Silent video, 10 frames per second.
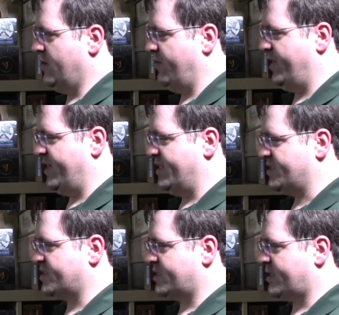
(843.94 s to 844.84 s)

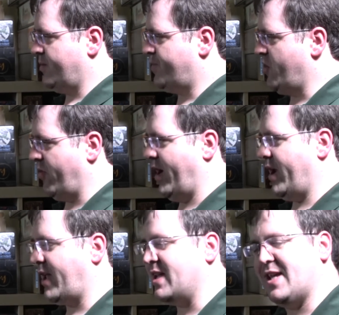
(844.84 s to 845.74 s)
this
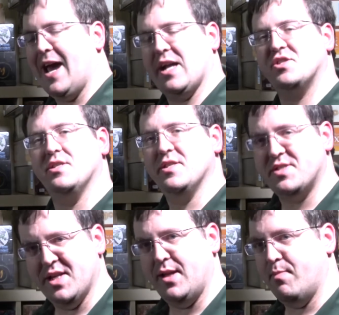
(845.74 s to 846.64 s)
periodic attacks on the
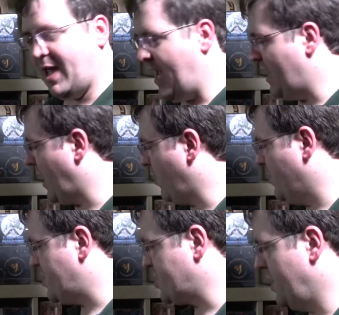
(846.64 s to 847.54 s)
city mechanic,
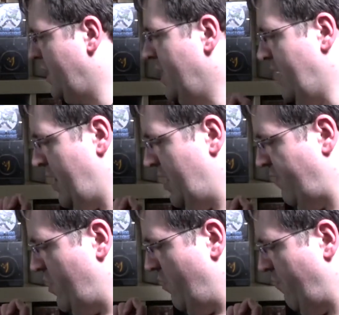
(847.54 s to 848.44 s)
which
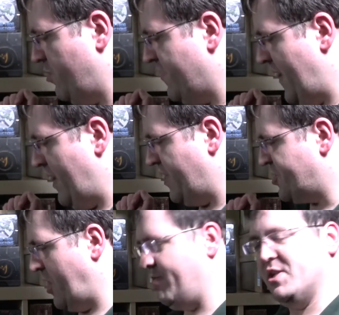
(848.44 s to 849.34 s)
if you've played
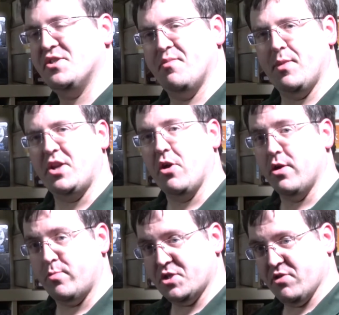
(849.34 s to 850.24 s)
Champions of
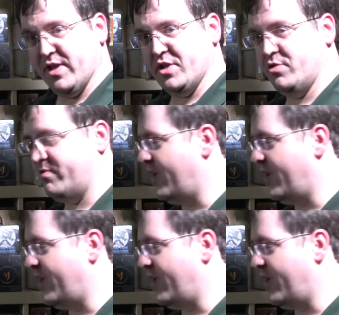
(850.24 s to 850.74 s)
Midgard, which I'll get to